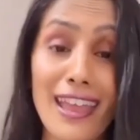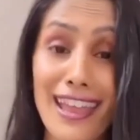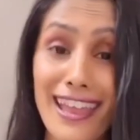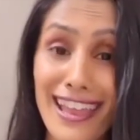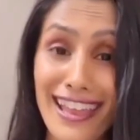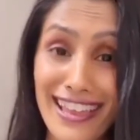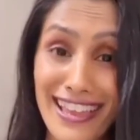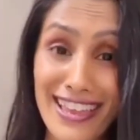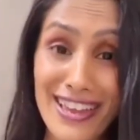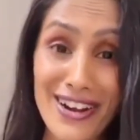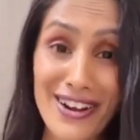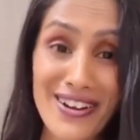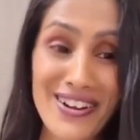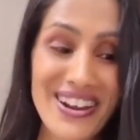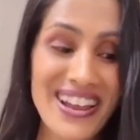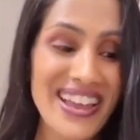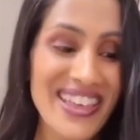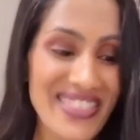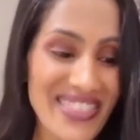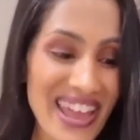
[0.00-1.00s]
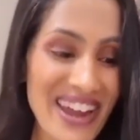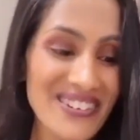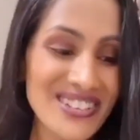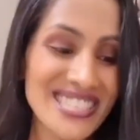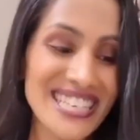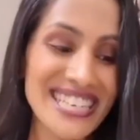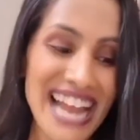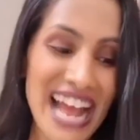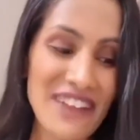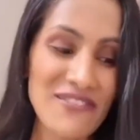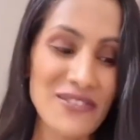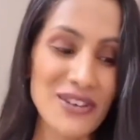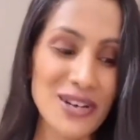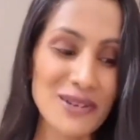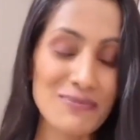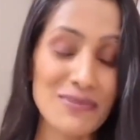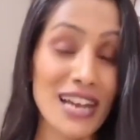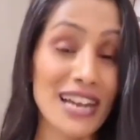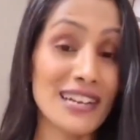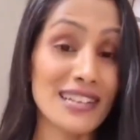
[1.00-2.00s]
Here, there is an adverb
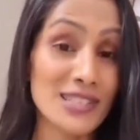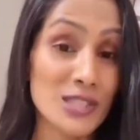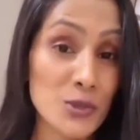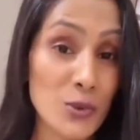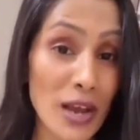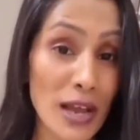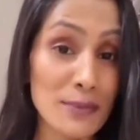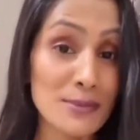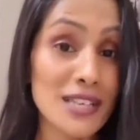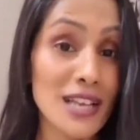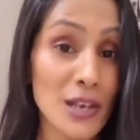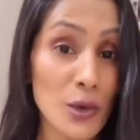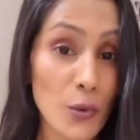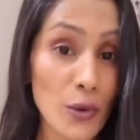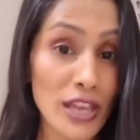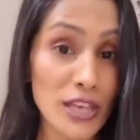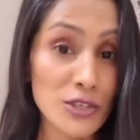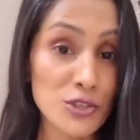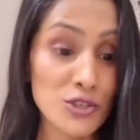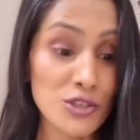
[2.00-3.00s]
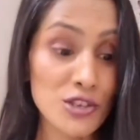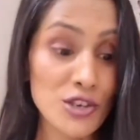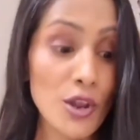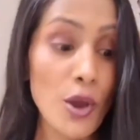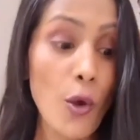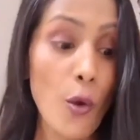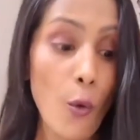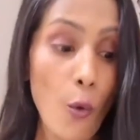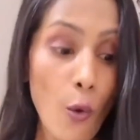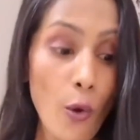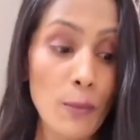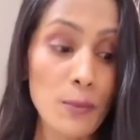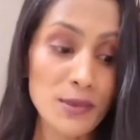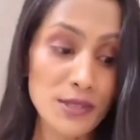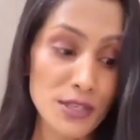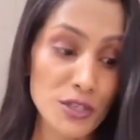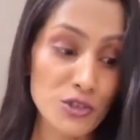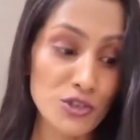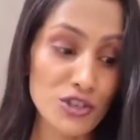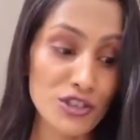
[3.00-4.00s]
that describes a location or
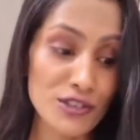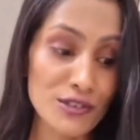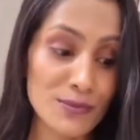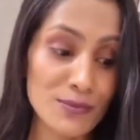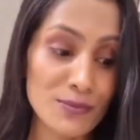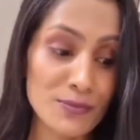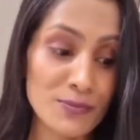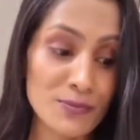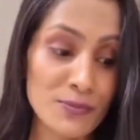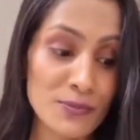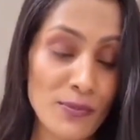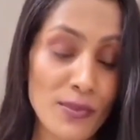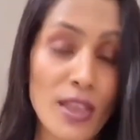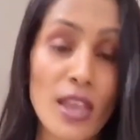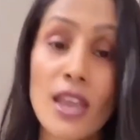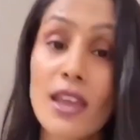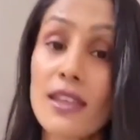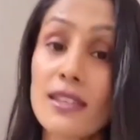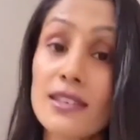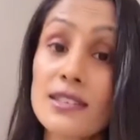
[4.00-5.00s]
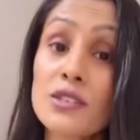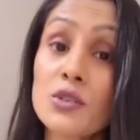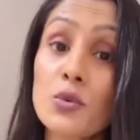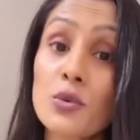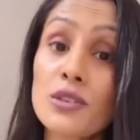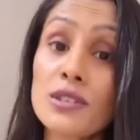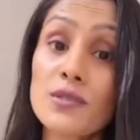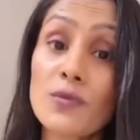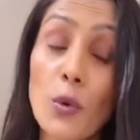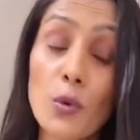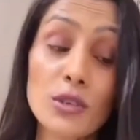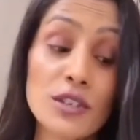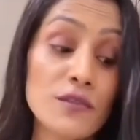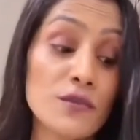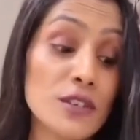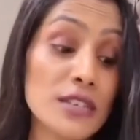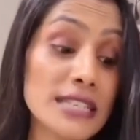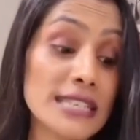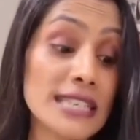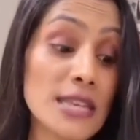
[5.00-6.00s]
position. The students voted for
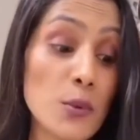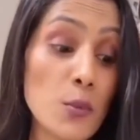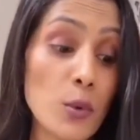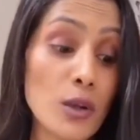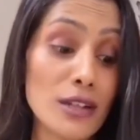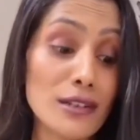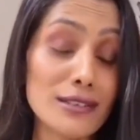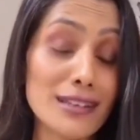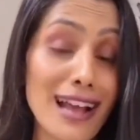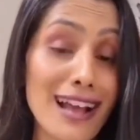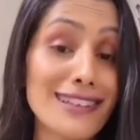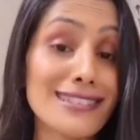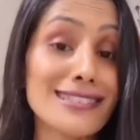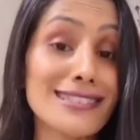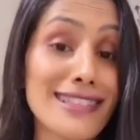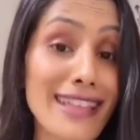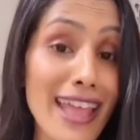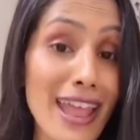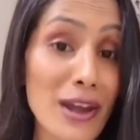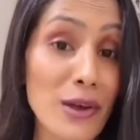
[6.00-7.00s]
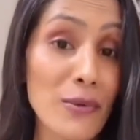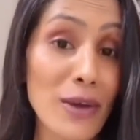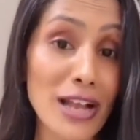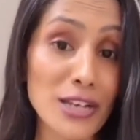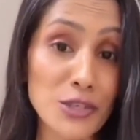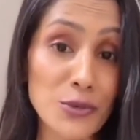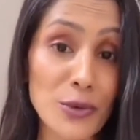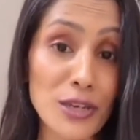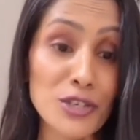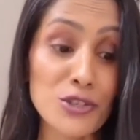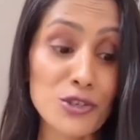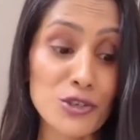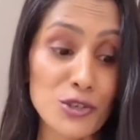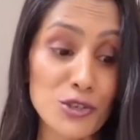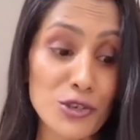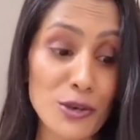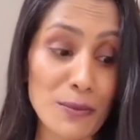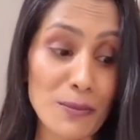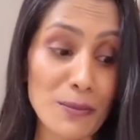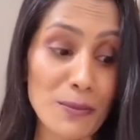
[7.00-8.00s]
Disney World as their graduation
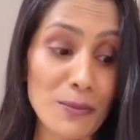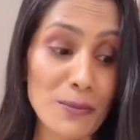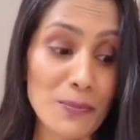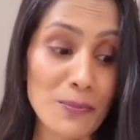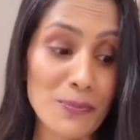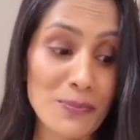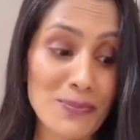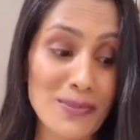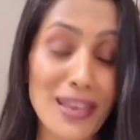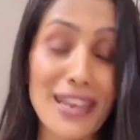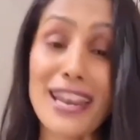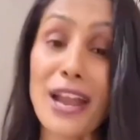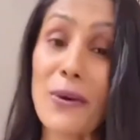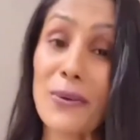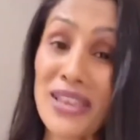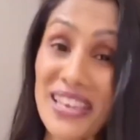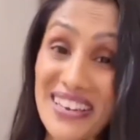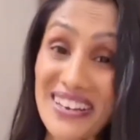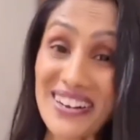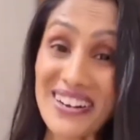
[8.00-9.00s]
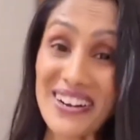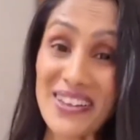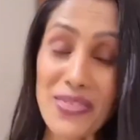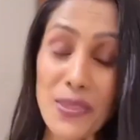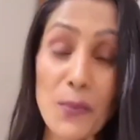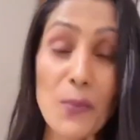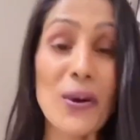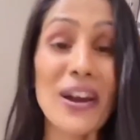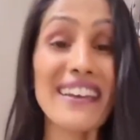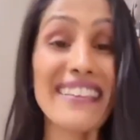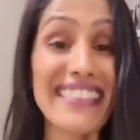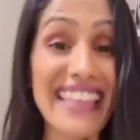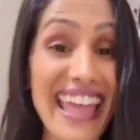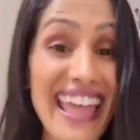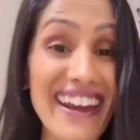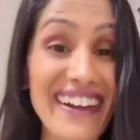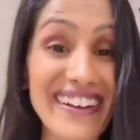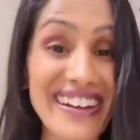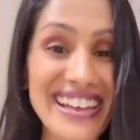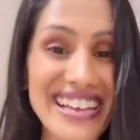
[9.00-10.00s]
trip. Now here, the word
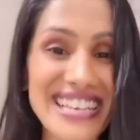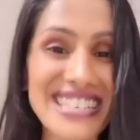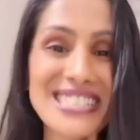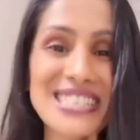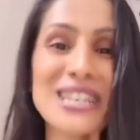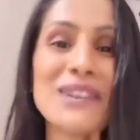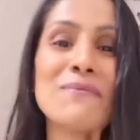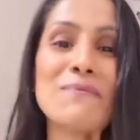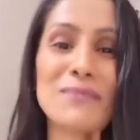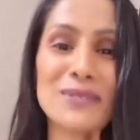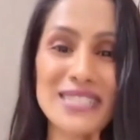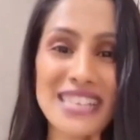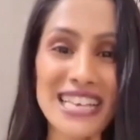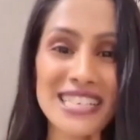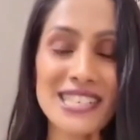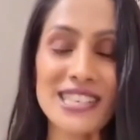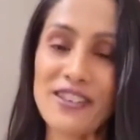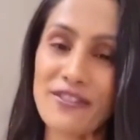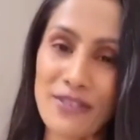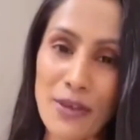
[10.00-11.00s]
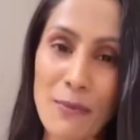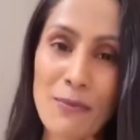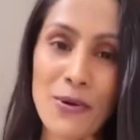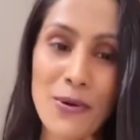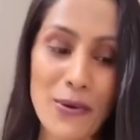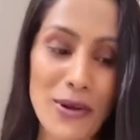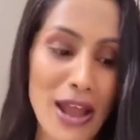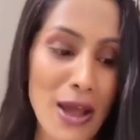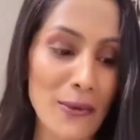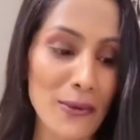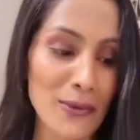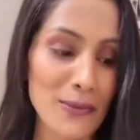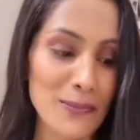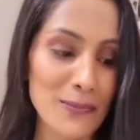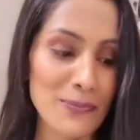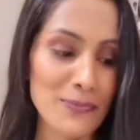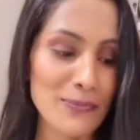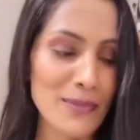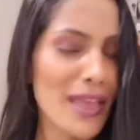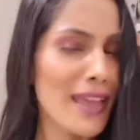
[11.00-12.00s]
there is a possessive pronoun.
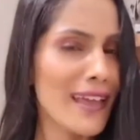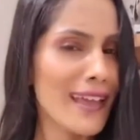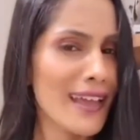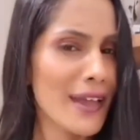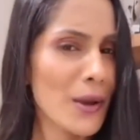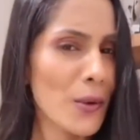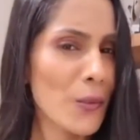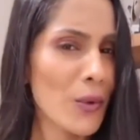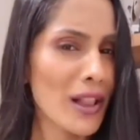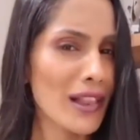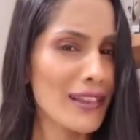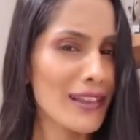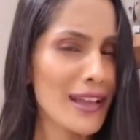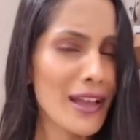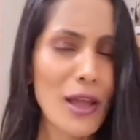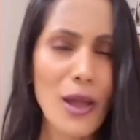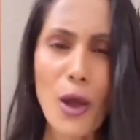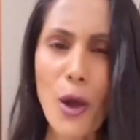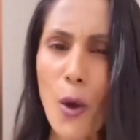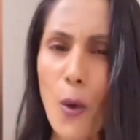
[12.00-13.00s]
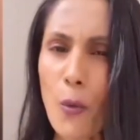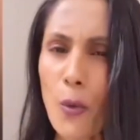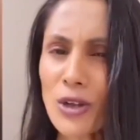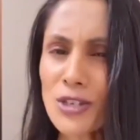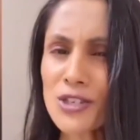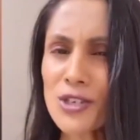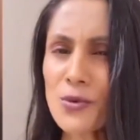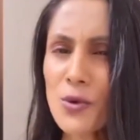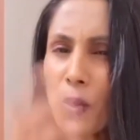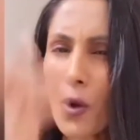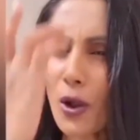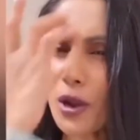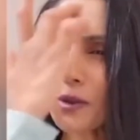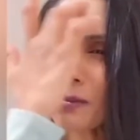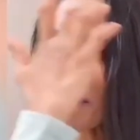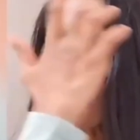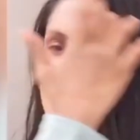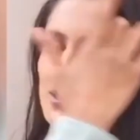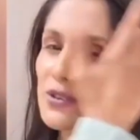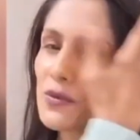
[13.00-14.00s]
Well, what do you call a
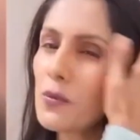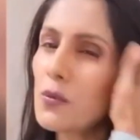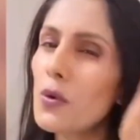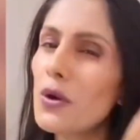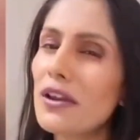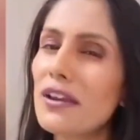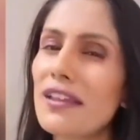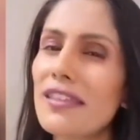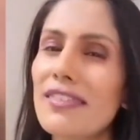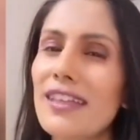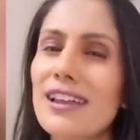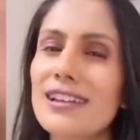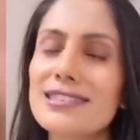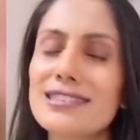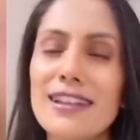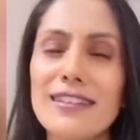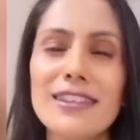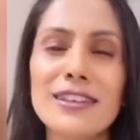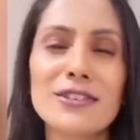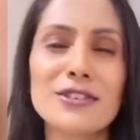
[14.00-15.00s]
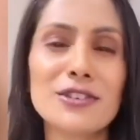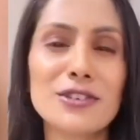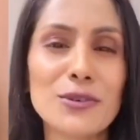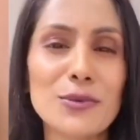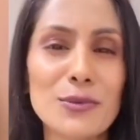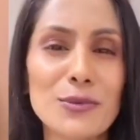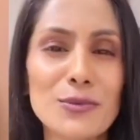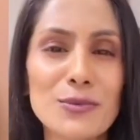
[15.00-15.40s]
piece of wood that has nothing to do?